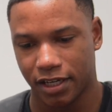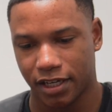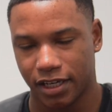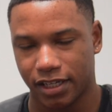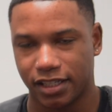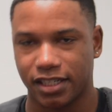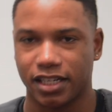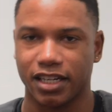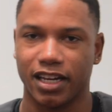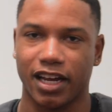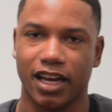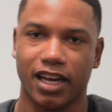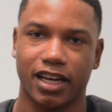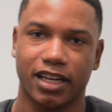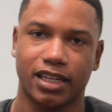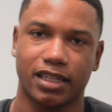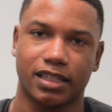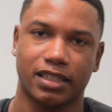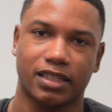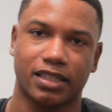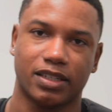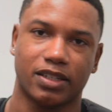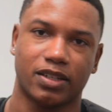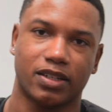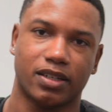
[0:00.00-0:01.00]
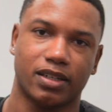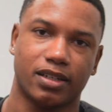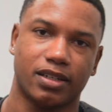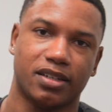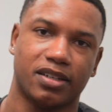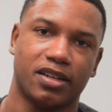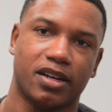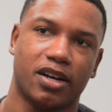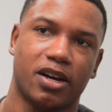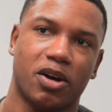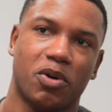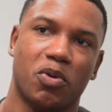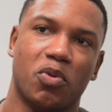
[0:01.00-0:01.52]
today
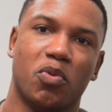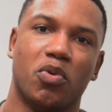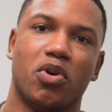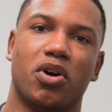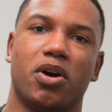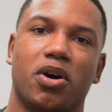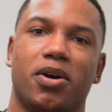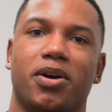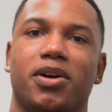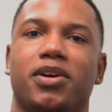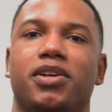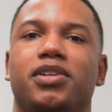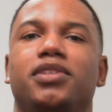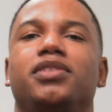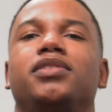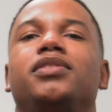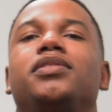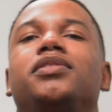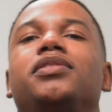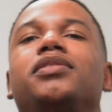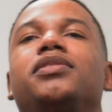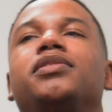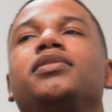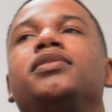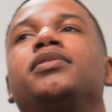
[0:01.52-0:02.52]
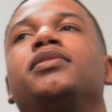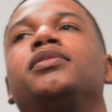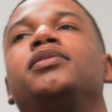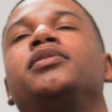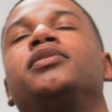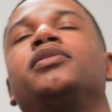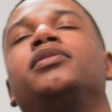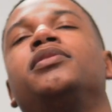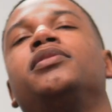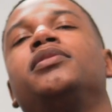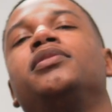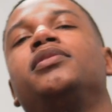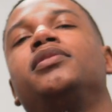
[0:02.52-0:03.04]
was
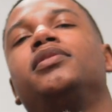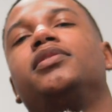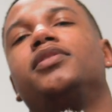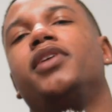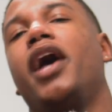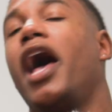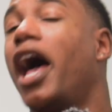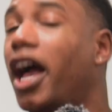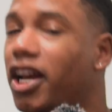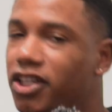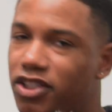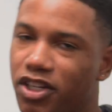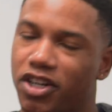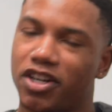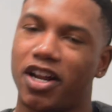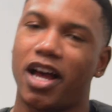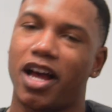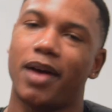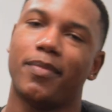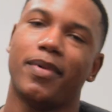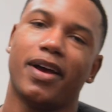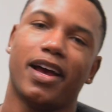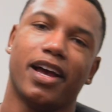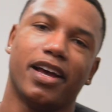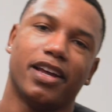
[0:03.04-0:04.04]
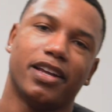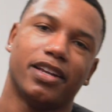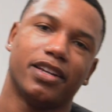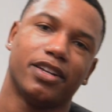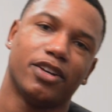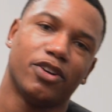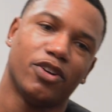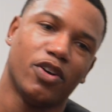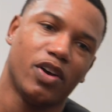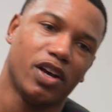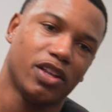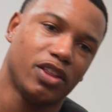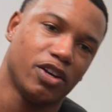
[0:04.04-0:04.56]
actually not bad. You
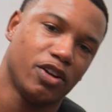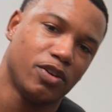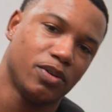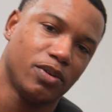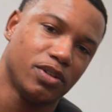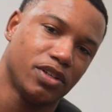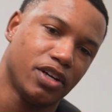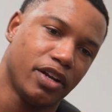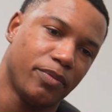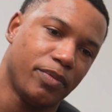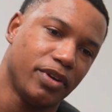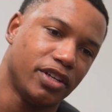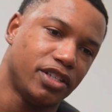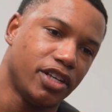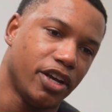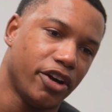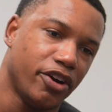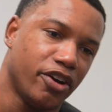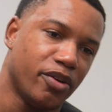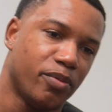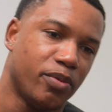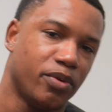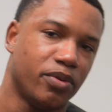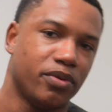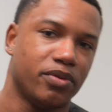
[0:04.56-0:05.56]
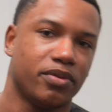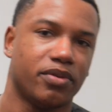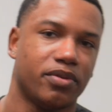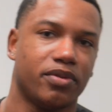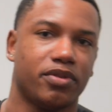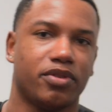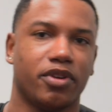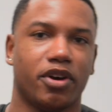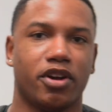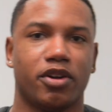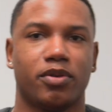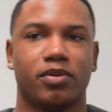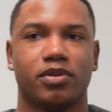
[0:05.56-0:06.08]
know, I thought it was going to be terrible,
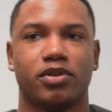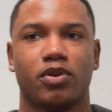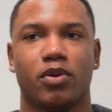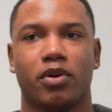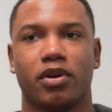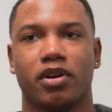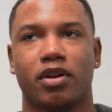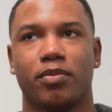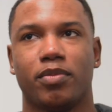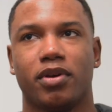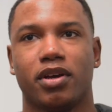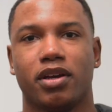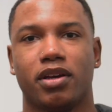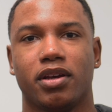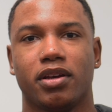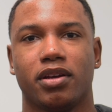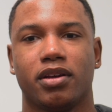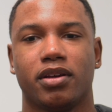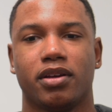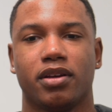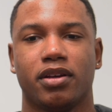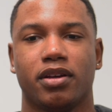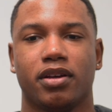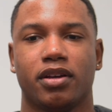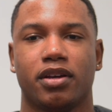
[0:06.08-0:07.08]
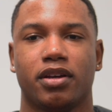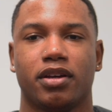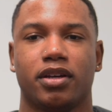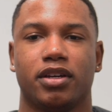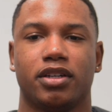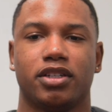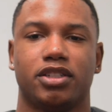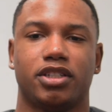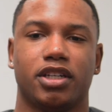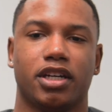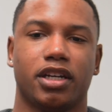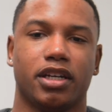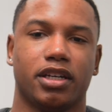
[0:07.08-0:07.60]
thought it was going to be
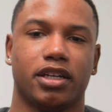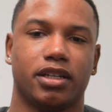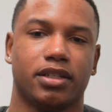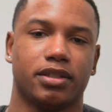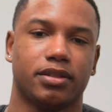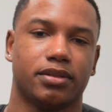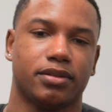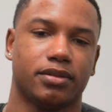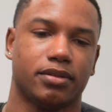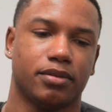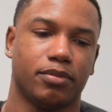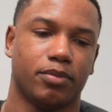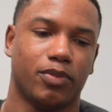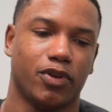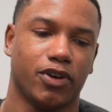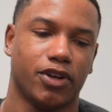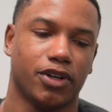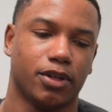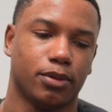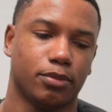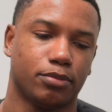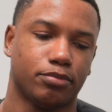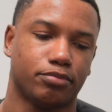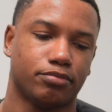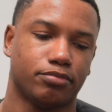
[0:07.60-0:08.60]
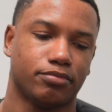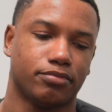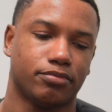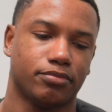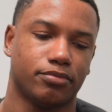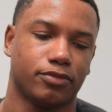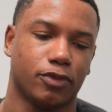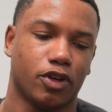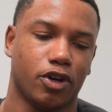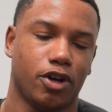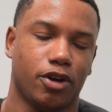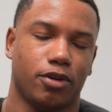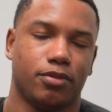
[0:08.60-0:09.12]
shitty, but,
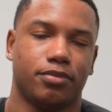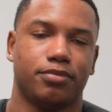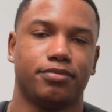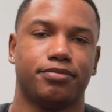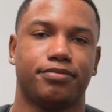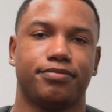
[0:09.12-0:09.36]
you know,